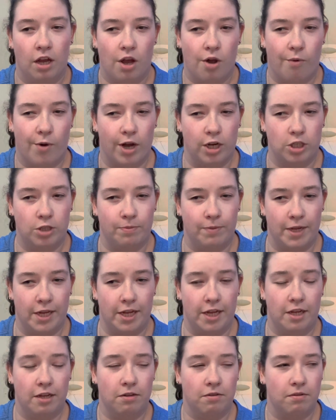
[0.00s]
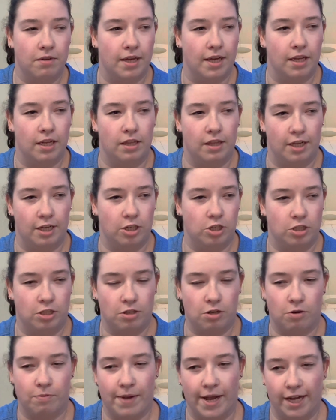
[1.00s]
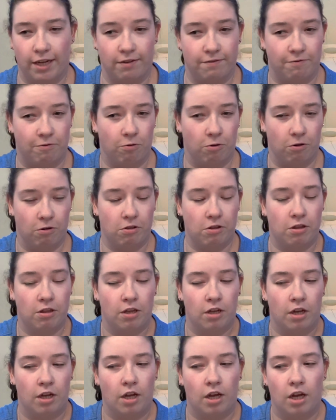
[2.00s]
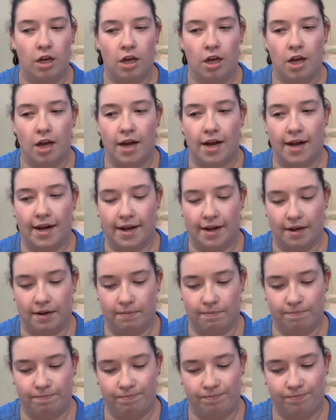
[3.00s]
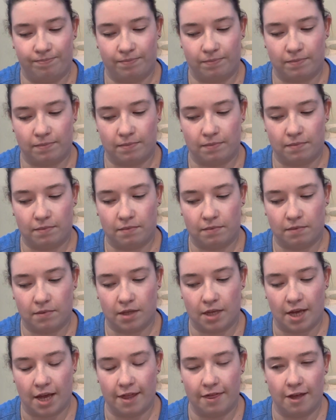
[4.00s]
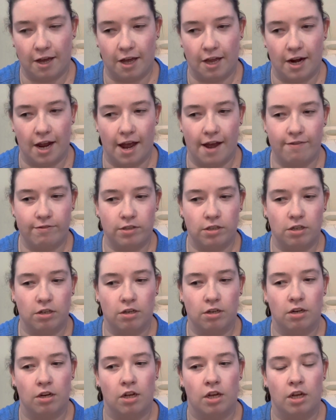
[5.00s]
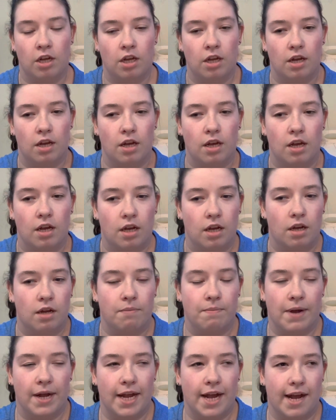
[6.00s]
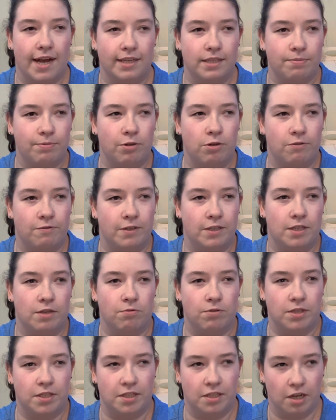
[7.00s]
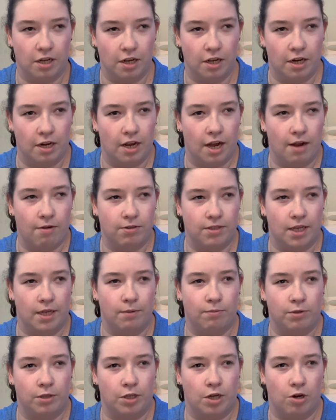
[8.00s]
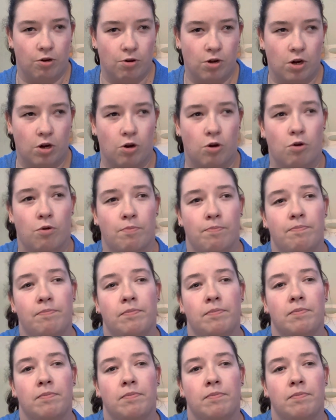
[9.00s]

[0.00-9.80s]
watch me and they just go back and forth. Um, and then after my hospital visit was done, I was able to go home.